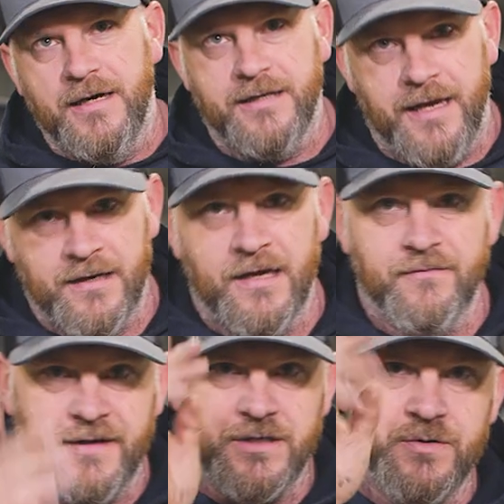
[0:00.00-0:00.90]
Light can out
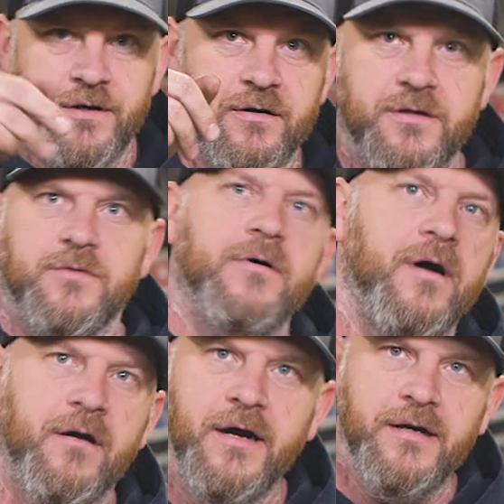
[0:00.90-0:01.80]
of it. That's what you're going to do.
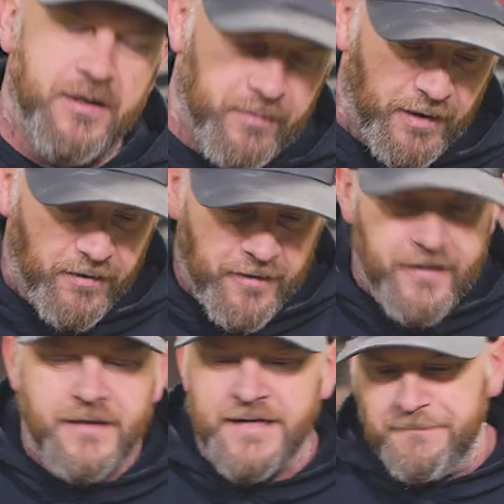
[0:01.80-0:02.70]
All right, here we go.
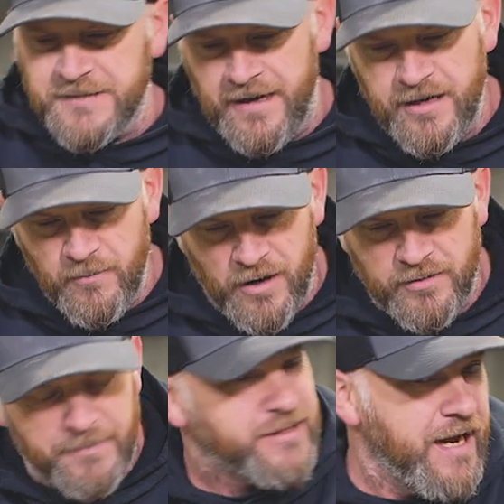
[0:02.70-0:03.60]
Top 10, here we go.
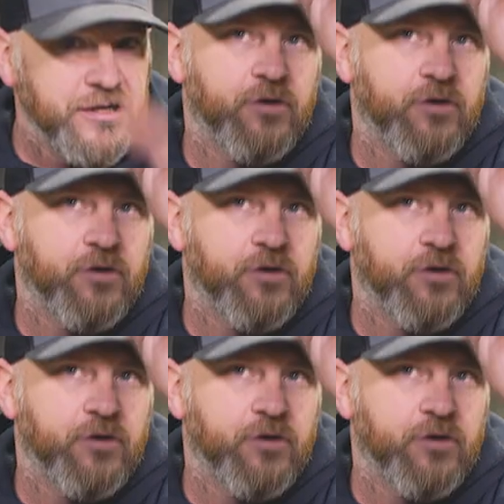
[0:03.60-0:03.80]
Number 10,